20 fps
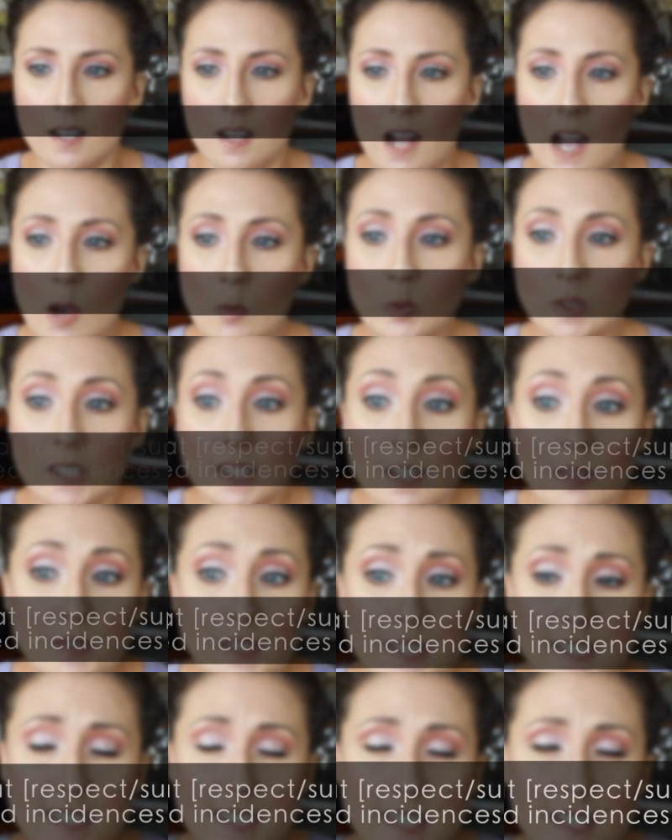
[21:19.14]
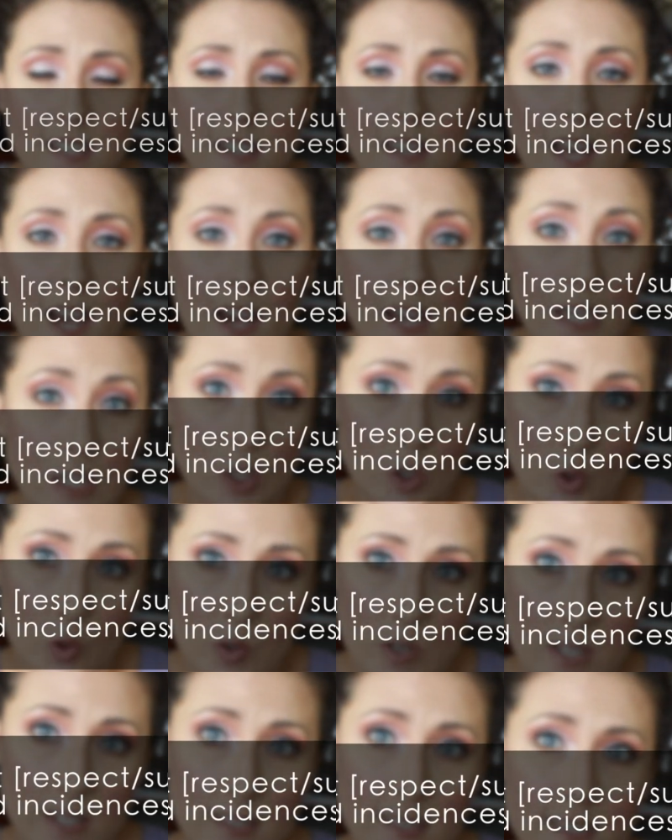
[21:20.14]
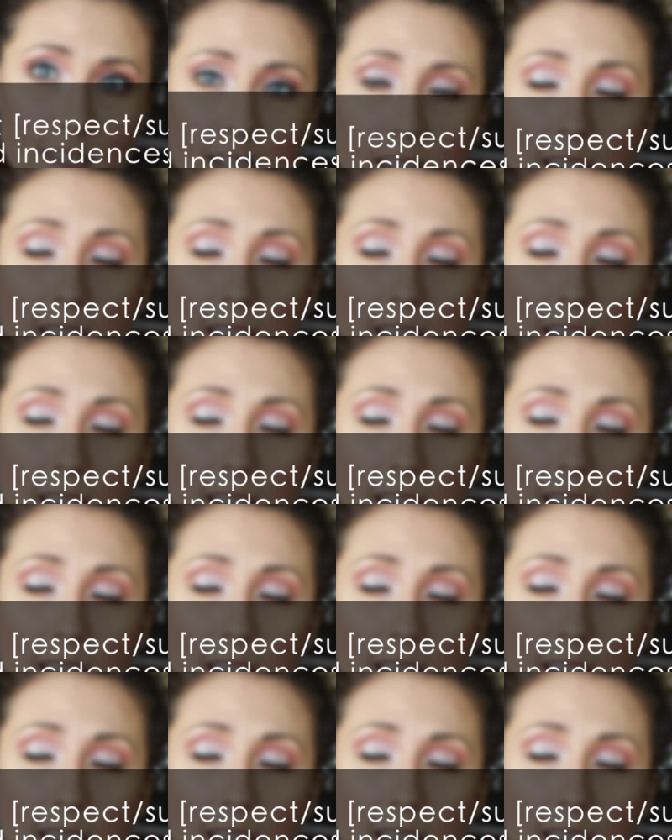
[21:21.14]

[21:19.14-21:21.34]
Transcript: I would love to see that increased,